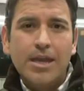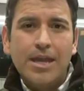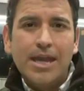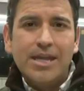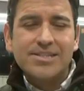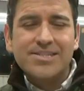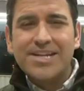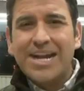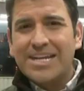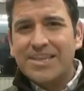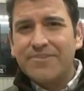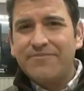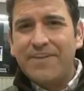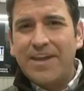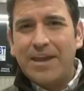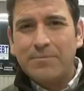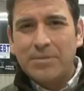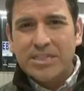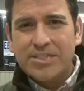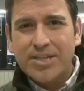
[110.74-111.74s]
And tonight, the
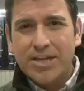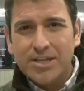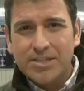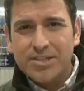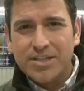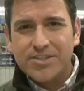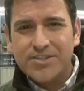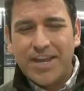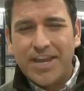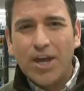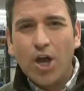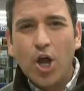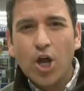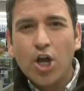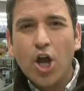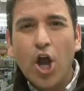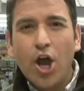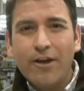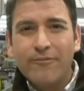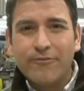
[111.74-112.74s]
family tells us they are
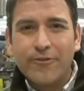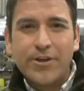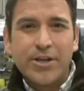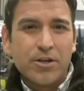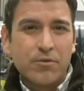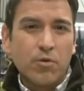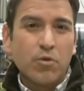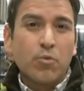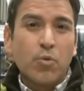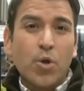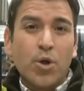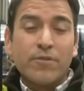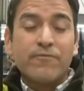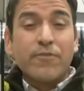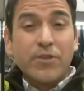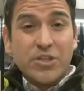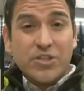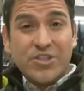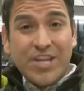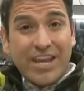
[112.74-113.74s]
offering a reward for
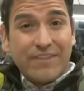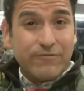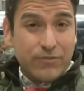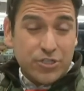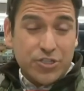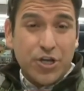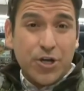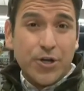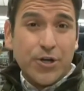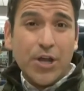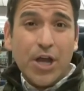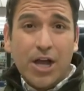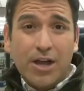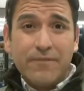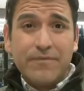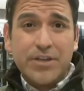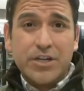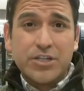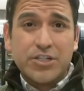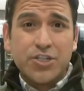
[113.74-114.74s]
the safe return
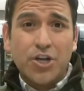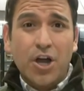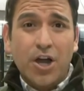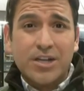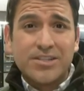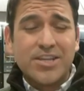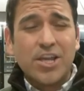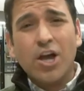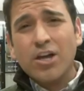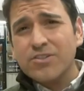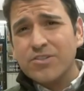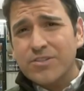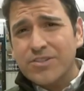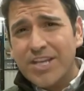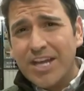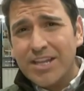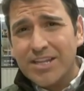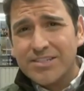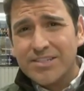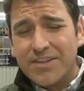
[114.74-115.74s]
of their dogs. They also
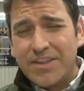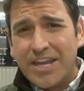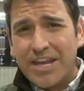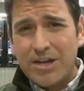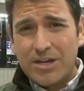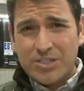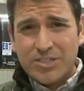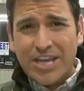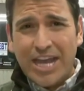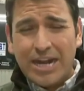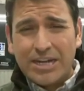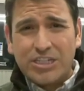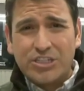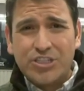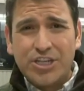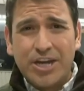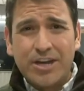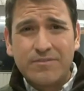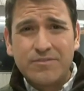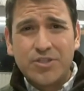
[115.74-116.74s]
tell us that the Harris County
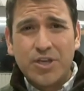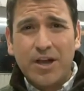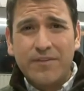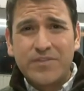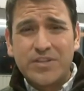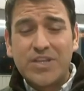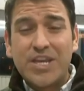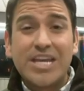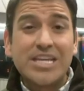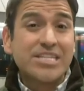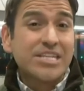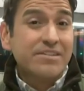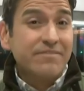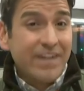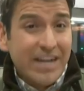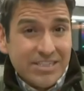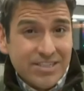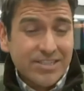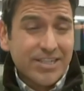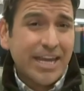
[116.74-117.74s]
Sheriff's Office is
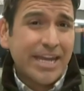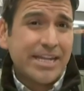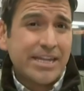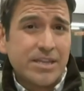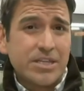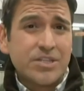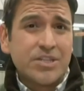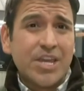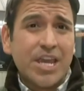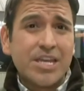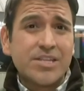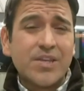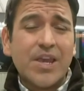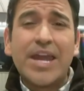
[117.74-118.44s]
investigating this case.